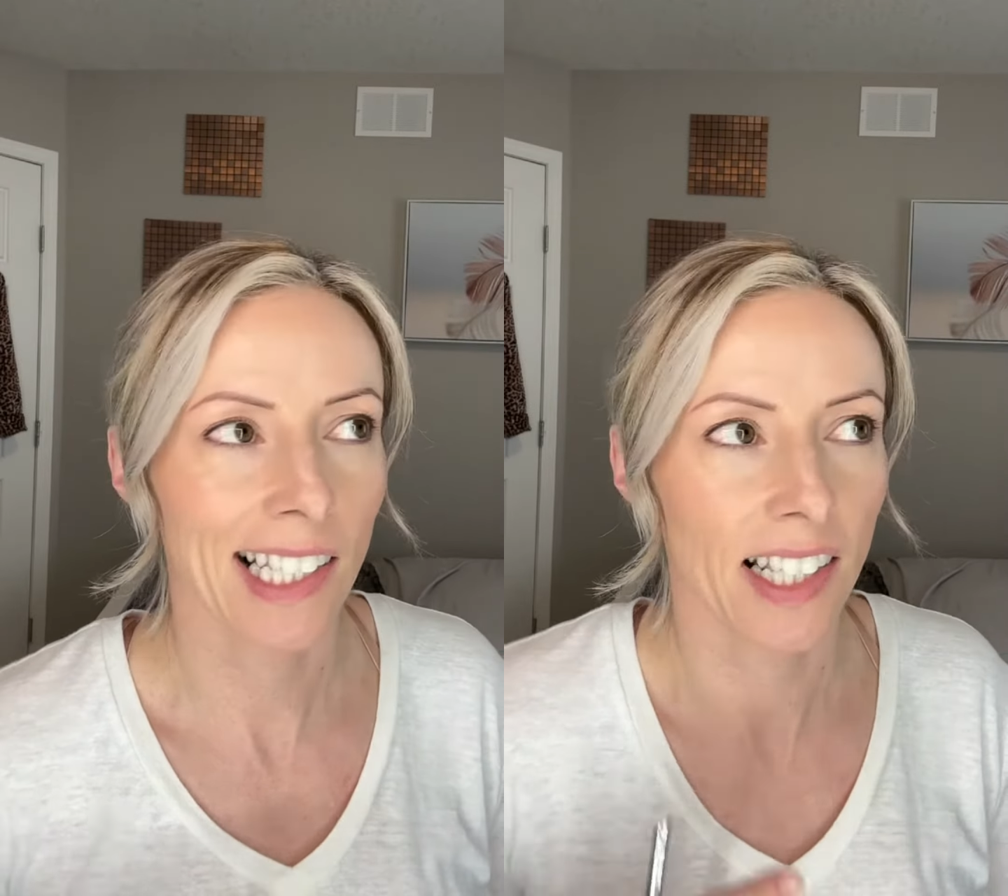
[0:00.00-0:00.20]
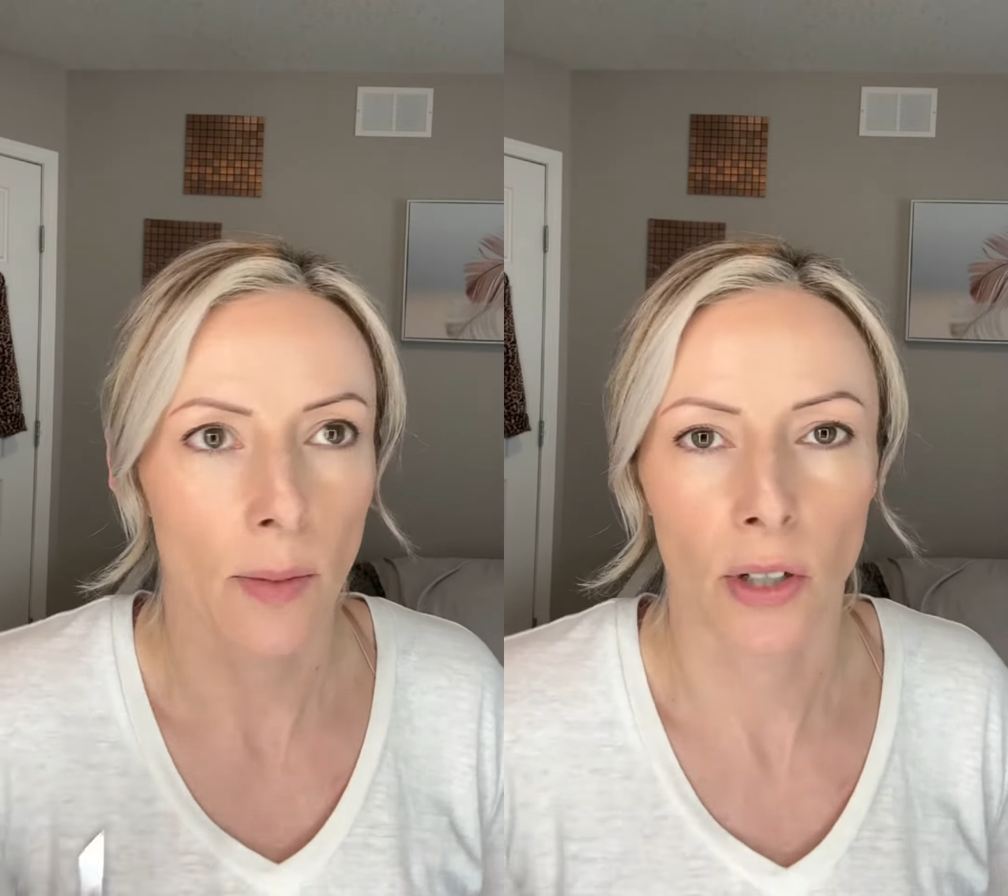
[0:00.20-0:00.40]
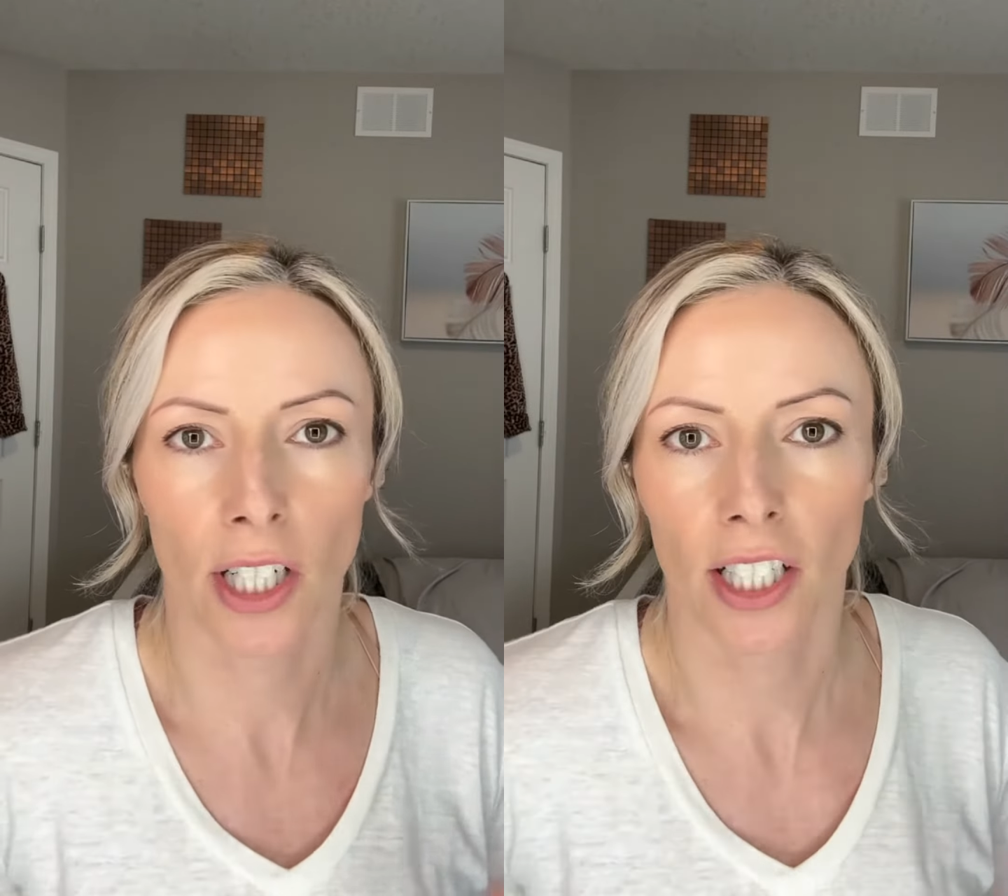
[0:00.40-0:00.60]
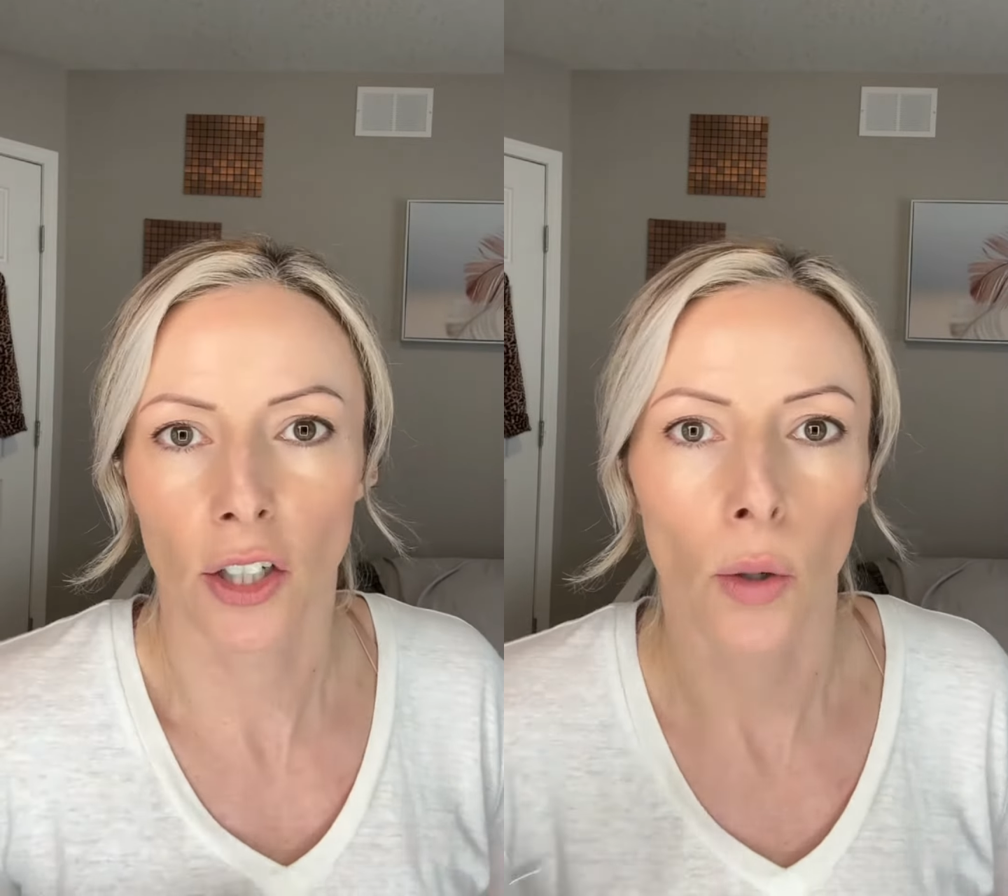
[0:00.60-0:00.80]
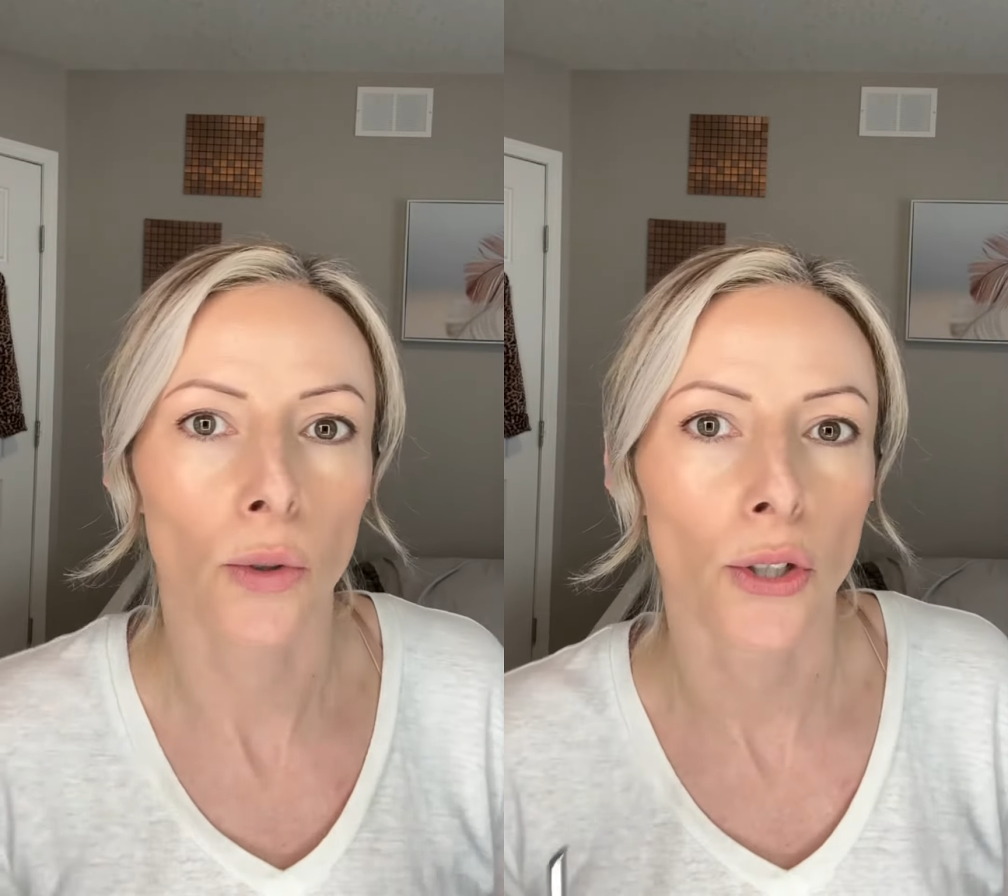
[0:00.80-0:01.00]
summer
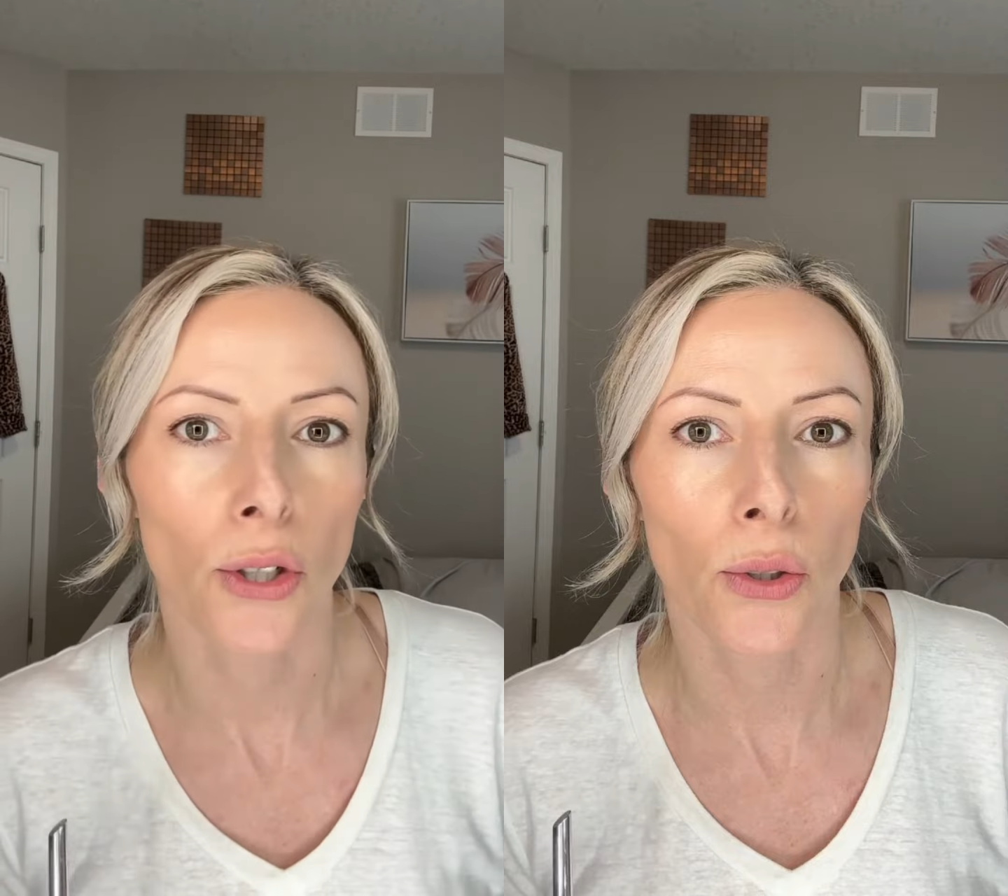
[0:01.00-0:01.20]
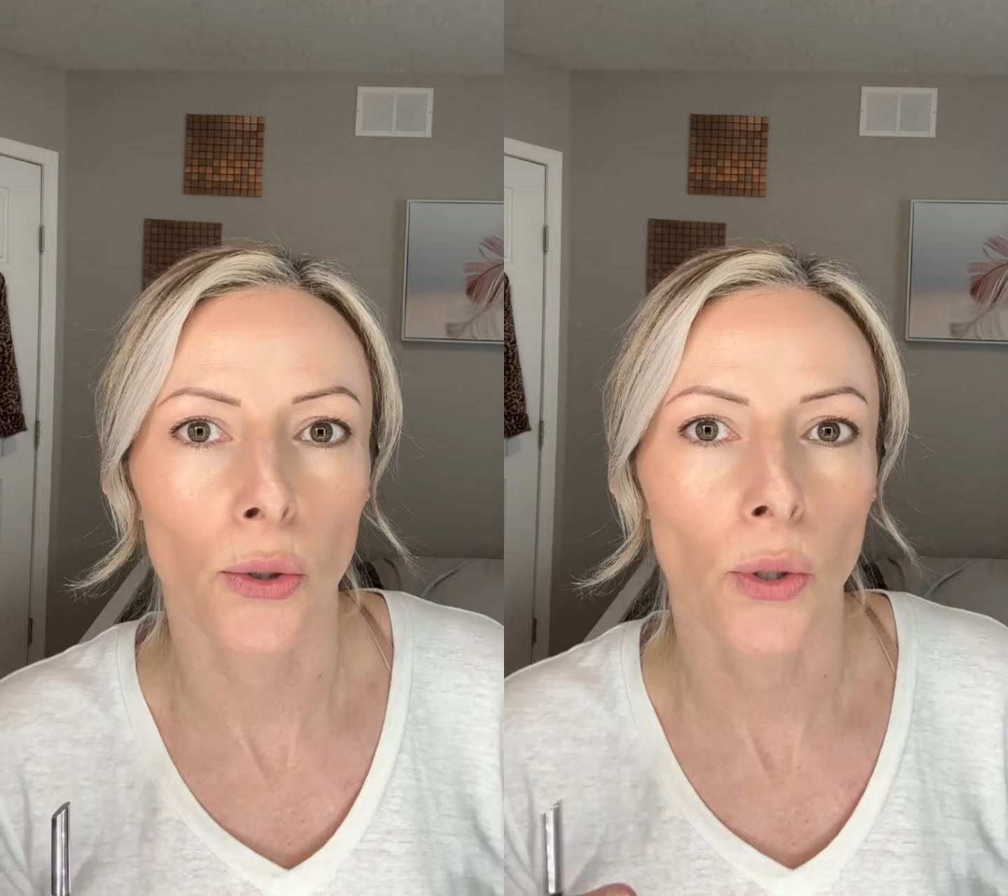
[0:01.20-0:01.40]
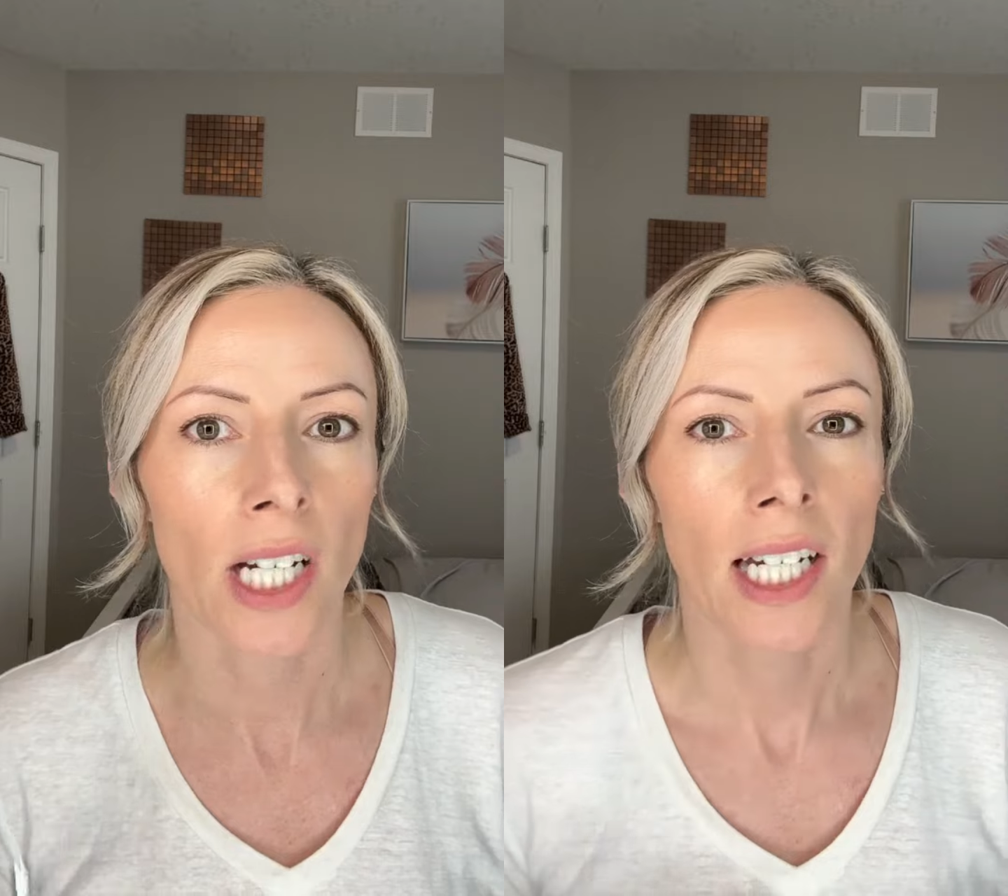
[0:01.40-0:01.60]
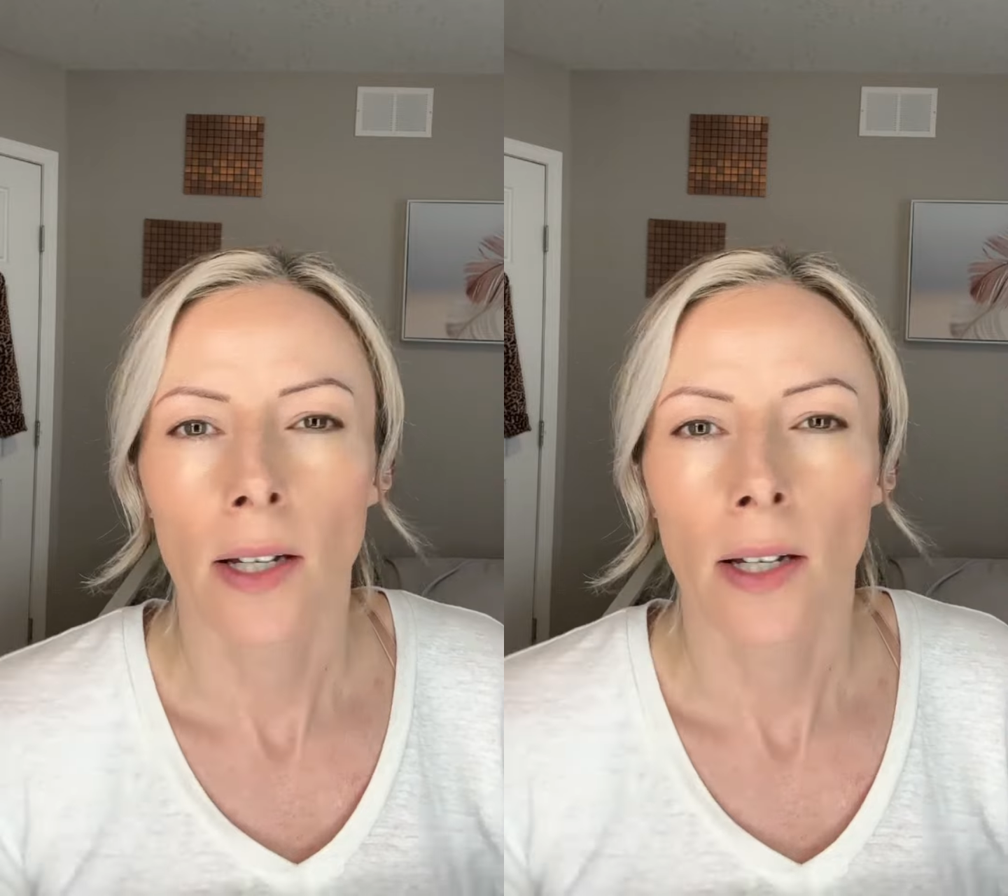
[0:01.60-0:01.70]
go-to.